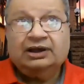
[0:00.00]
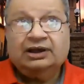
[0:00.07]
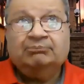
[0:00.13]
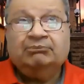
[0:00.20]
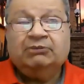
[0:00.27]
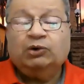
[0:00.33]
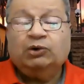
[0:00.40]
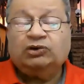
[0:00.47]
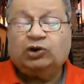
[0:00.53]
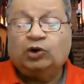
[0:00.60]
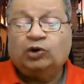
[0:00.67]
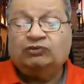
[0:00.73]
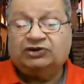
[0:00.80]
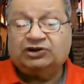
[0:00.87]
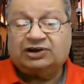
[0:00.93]
a more
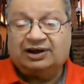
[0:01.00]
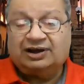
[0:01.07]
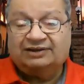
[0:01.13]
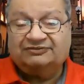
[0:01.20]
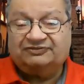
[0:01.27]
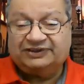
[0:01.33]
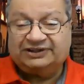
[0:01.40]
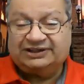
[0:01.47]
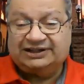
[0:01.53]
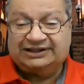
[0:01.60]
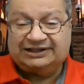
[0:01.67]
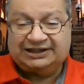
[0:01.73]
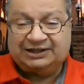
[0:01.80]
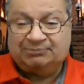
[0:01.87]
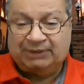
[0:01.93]

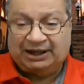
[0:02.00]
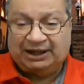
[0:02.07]
overconfident and